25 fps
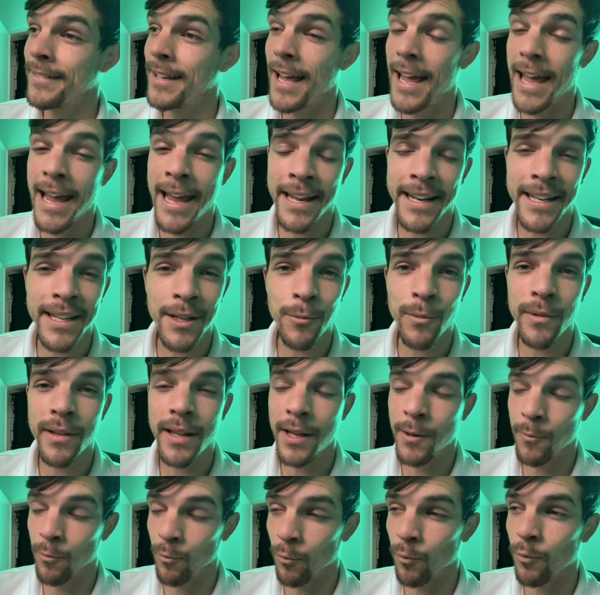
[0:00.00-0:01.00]
And
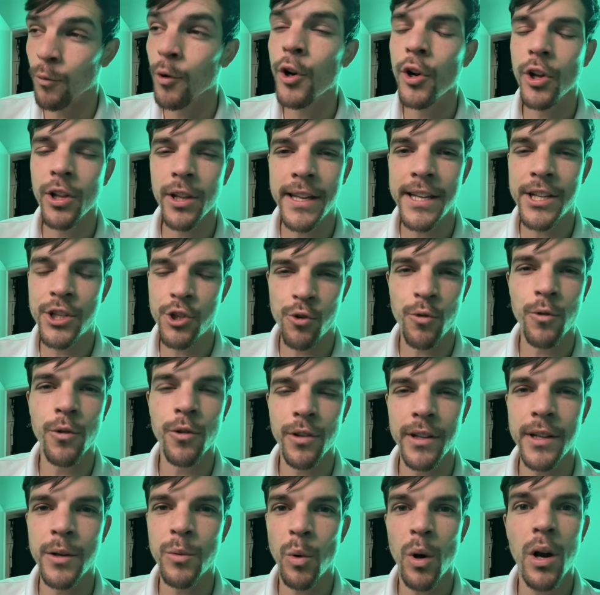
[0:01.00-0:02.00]
it really,
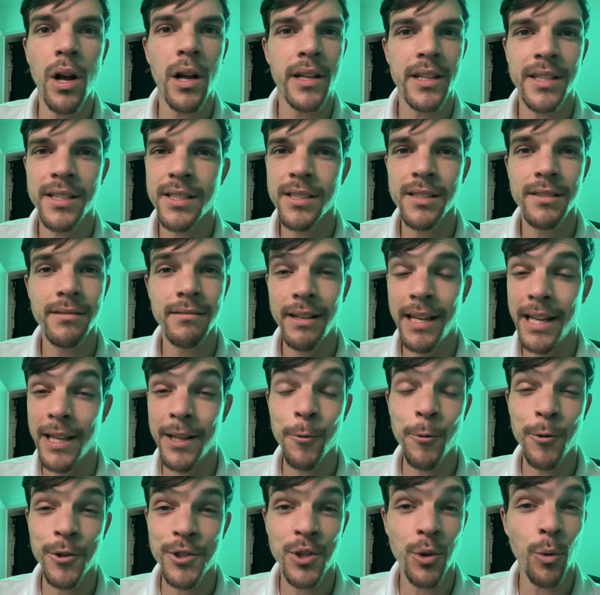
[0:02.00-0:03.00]
truly was.
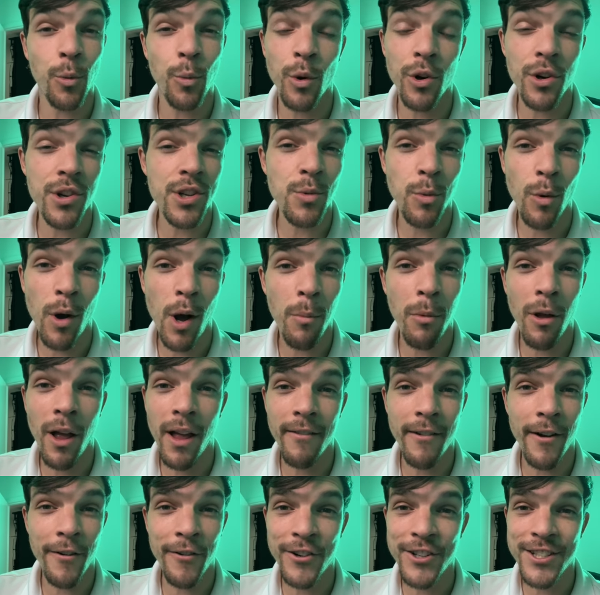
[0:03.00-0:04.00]
It was the worst wobble
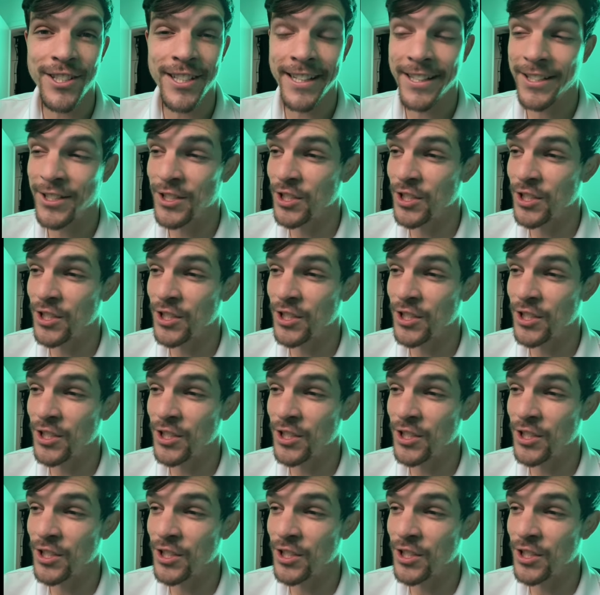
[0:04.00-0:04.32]
I've ever seen.